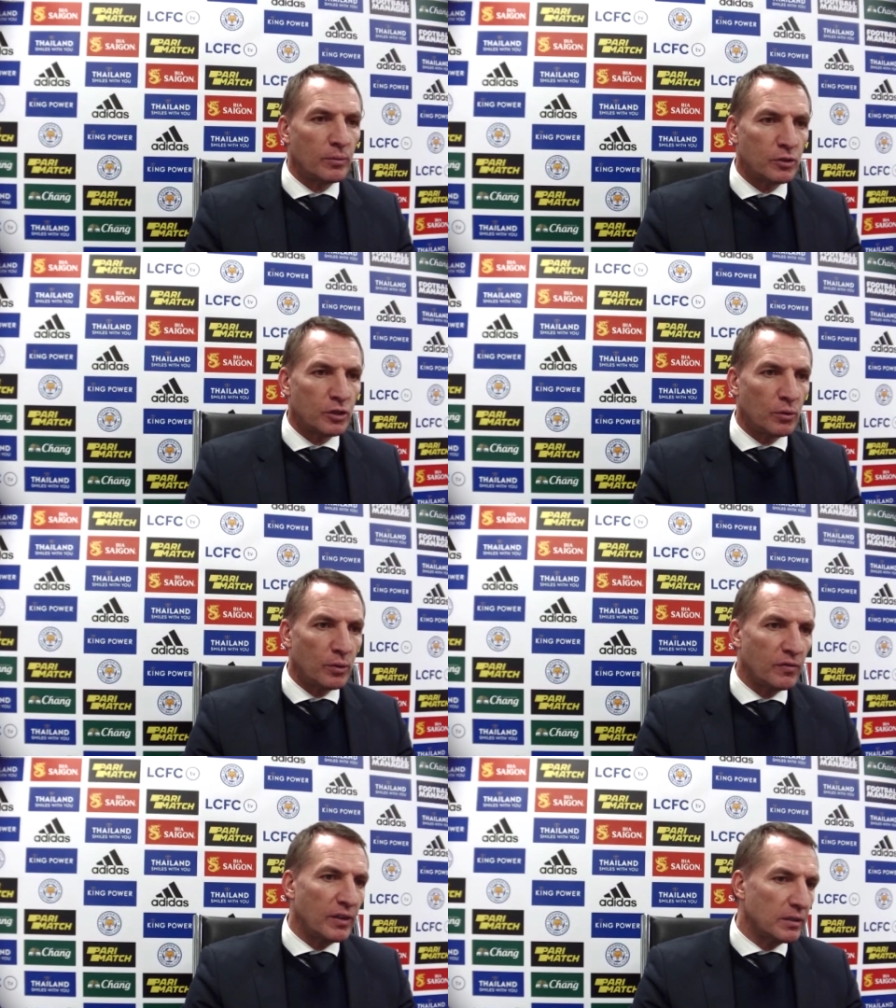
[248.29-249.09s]
so we
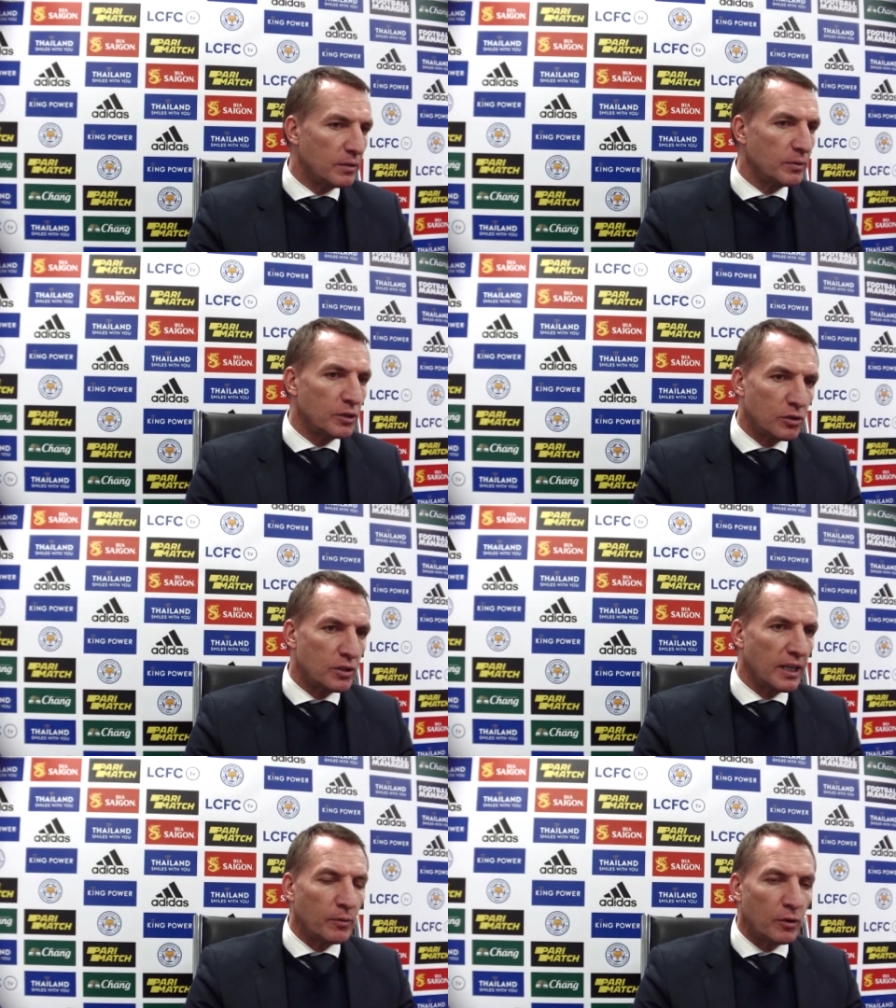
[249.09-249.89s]
felt that we just
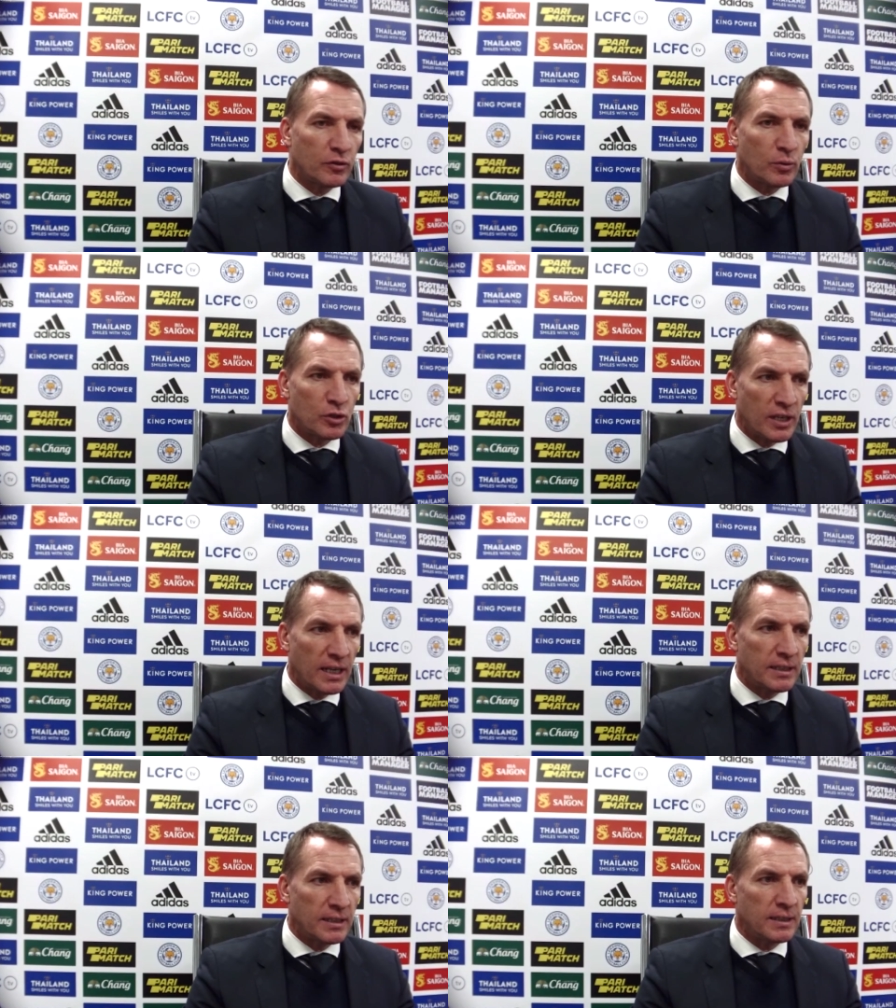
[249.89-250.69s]
take him off towards the
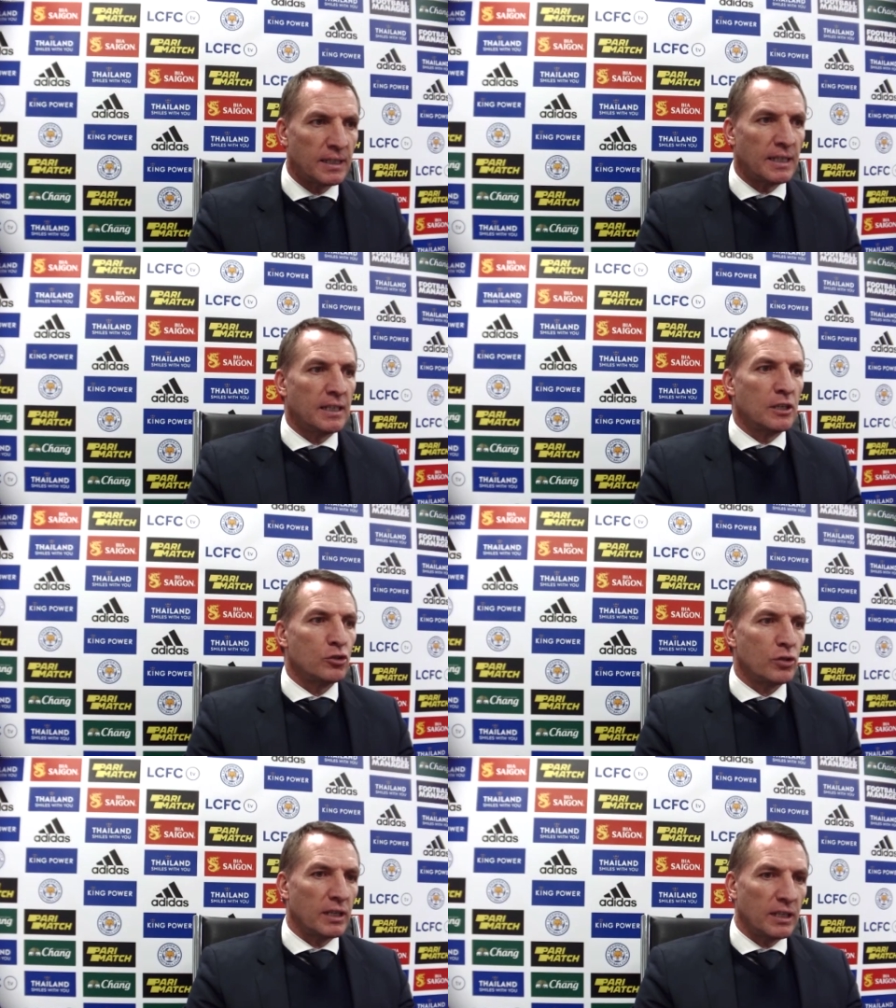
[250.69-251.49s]
end and
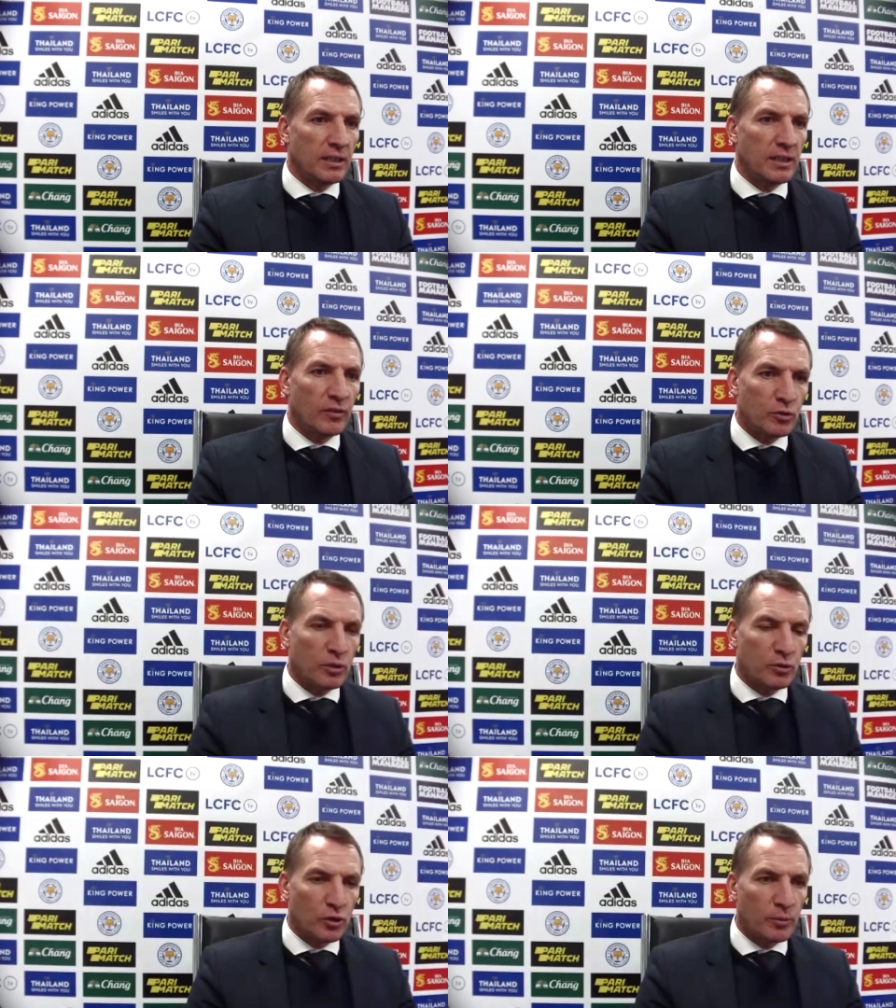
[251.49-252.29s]
try and give him some
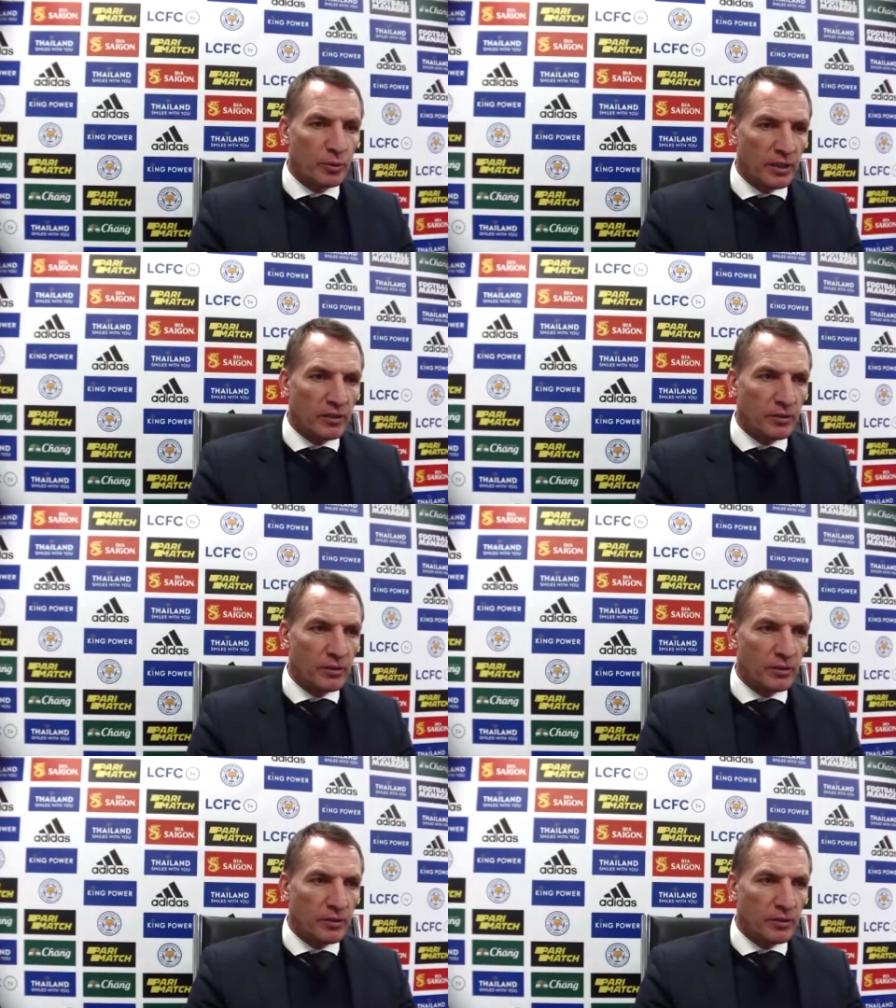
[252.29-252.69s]
sort of breather.